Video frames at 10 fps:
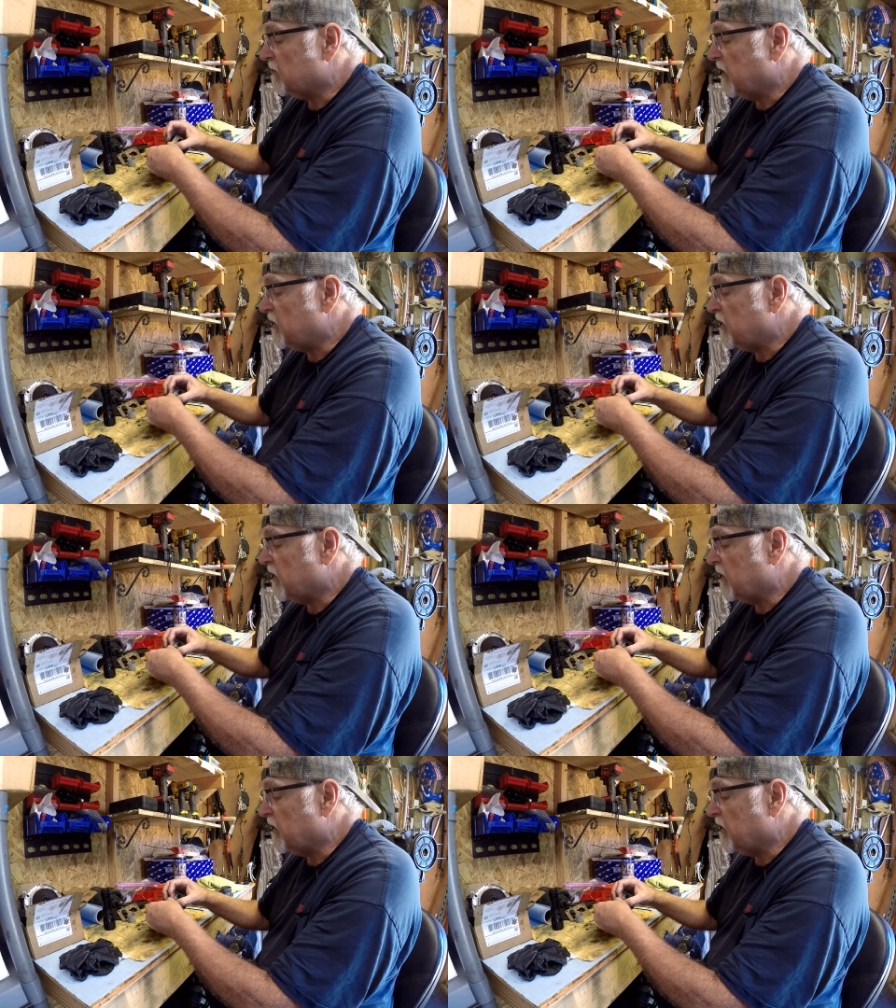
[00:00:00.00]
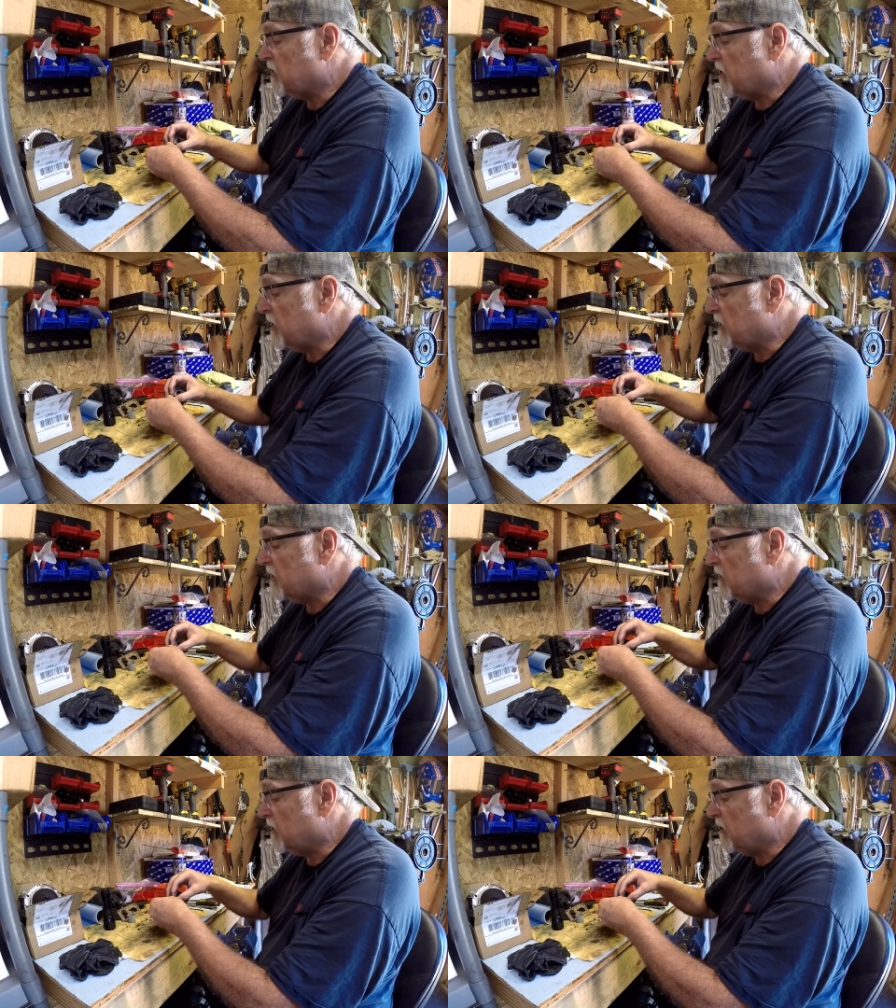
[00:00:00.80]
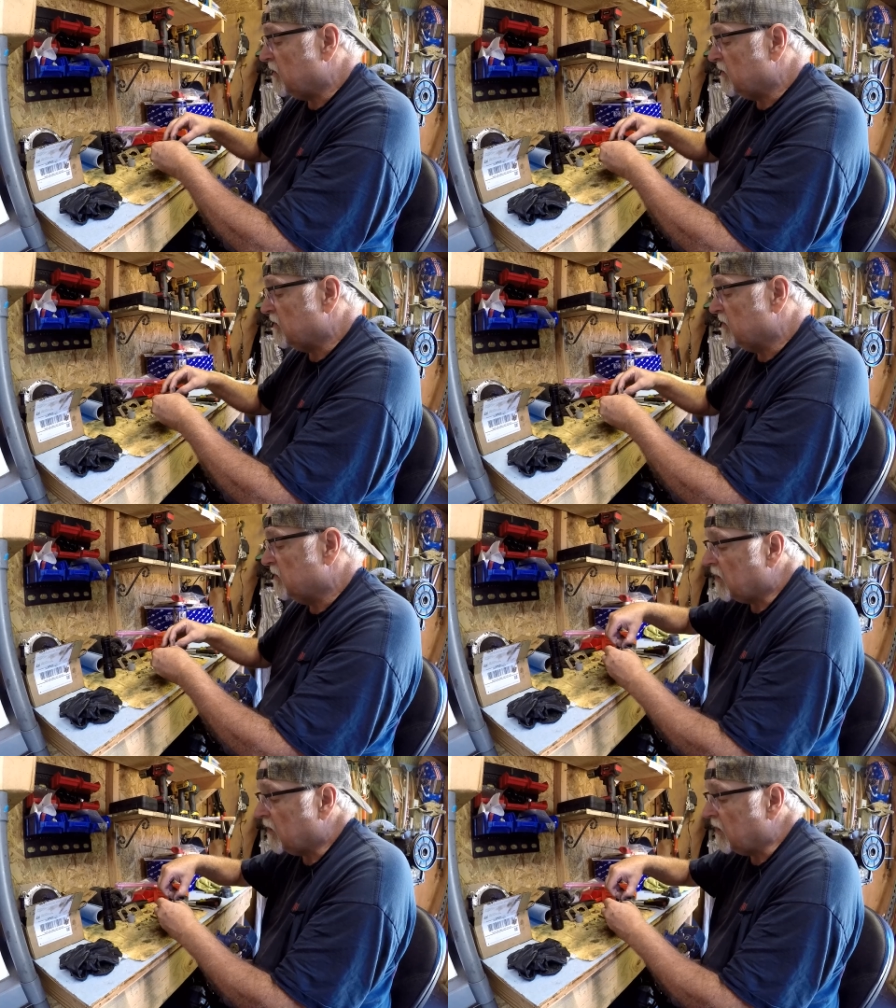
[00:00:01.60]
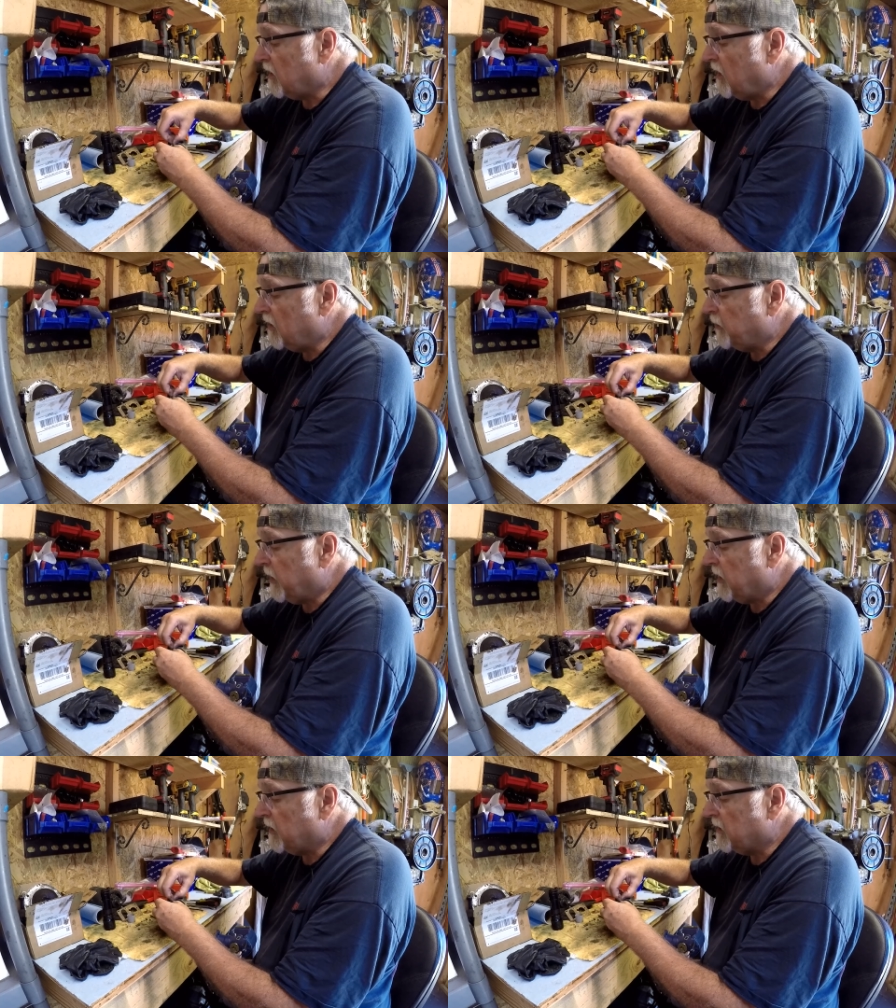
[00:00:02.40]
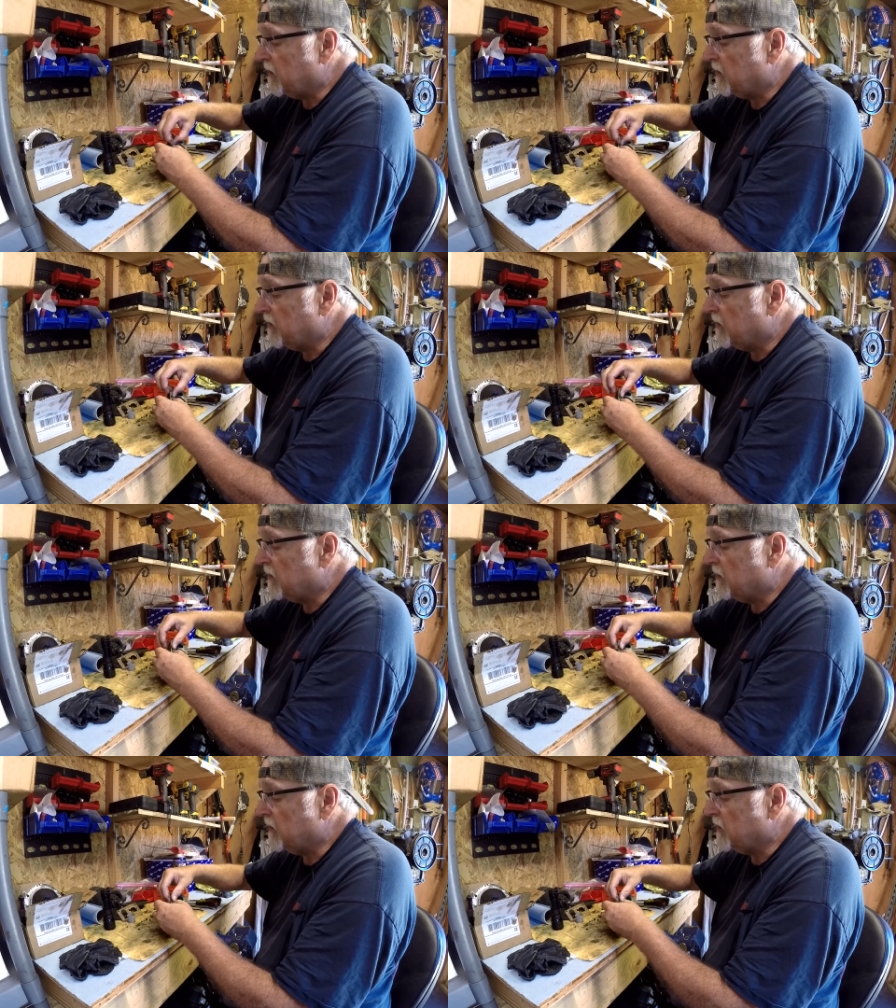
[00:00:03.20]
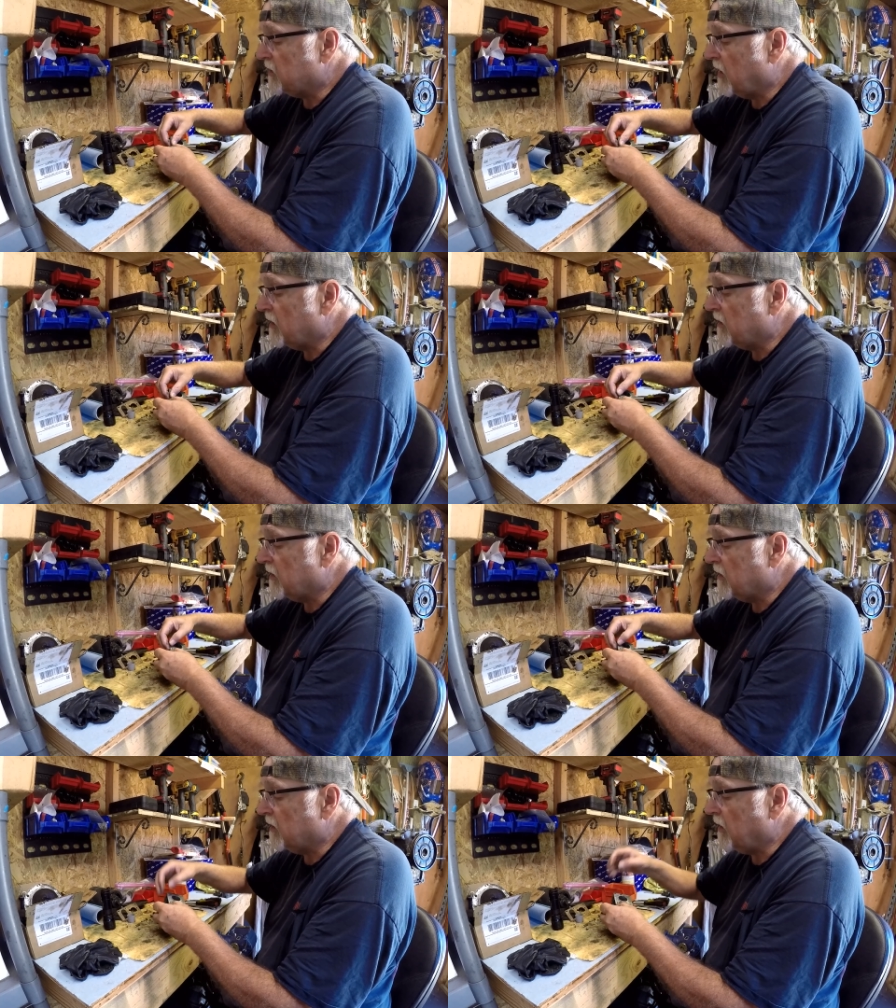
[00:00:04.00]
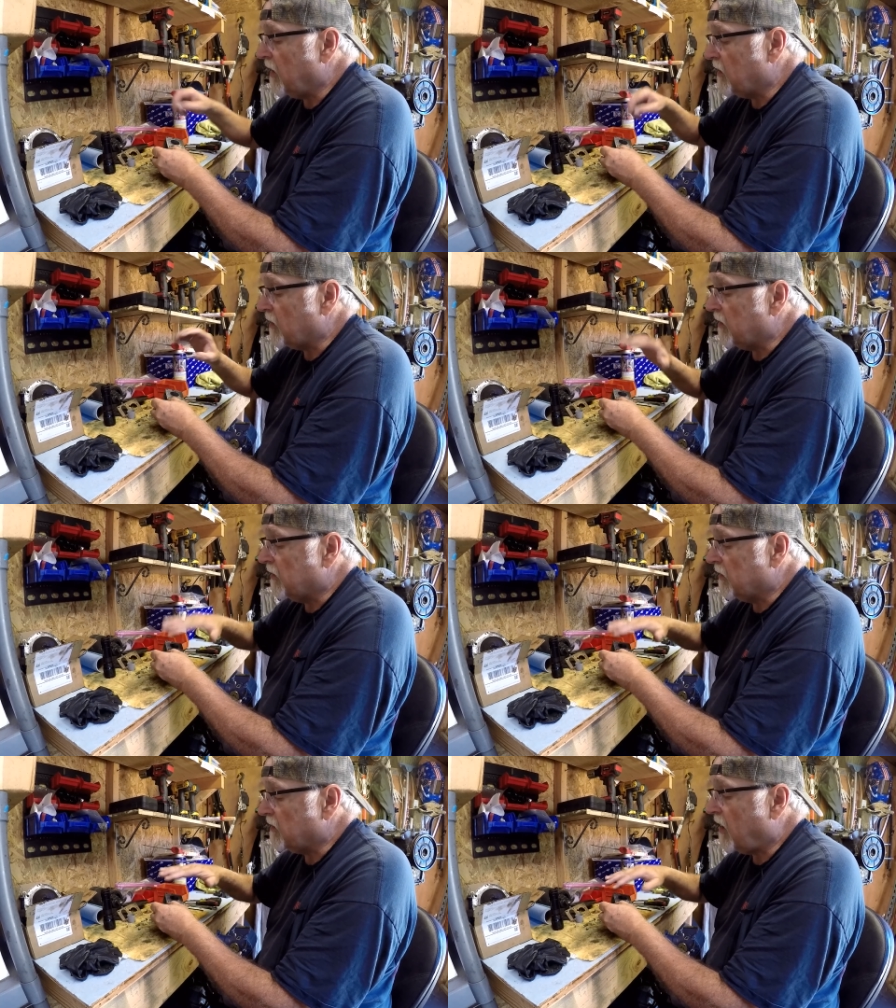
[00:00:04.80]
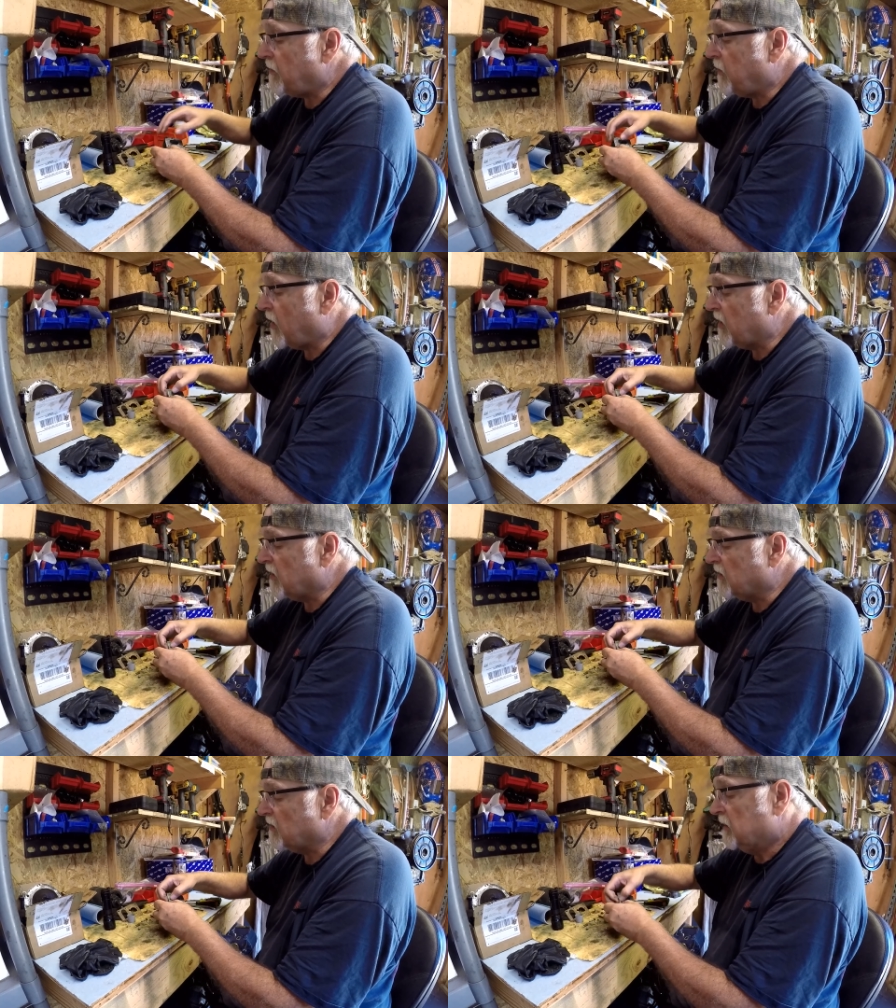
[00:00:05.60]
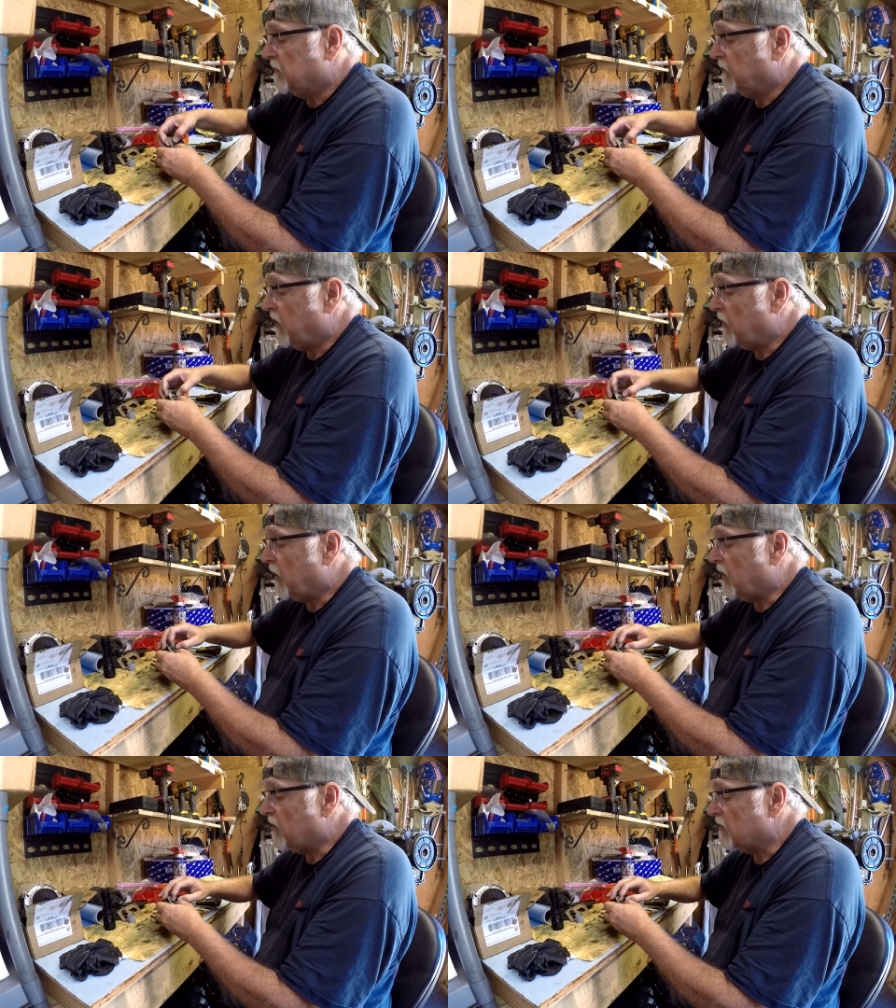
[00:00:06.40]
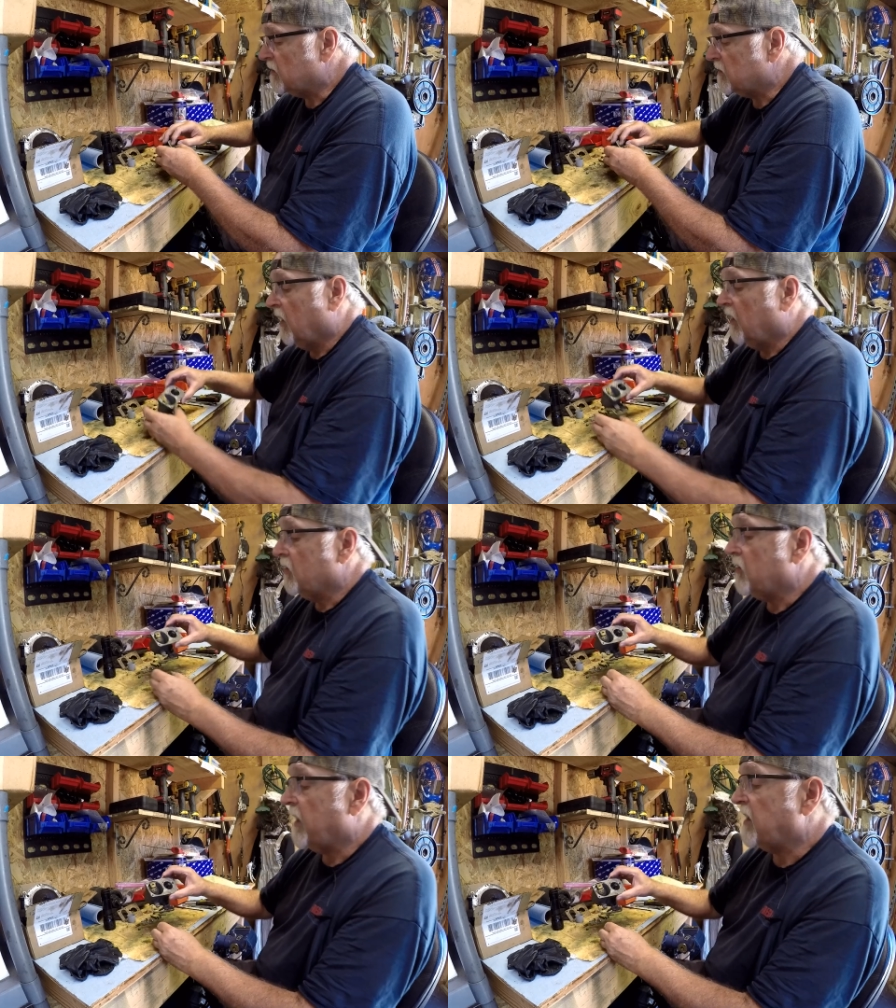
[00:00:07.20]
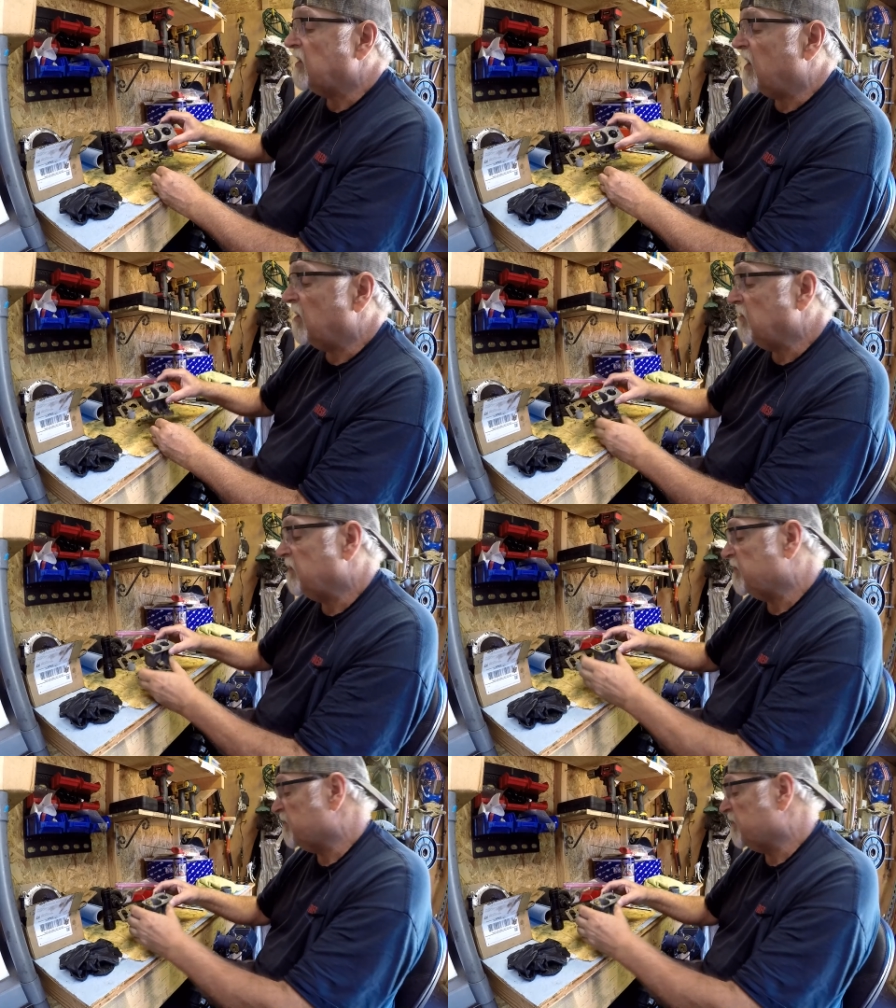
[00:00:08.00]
Basically, that's it, you know. The needle pin is on the top part. There we go. So that's in.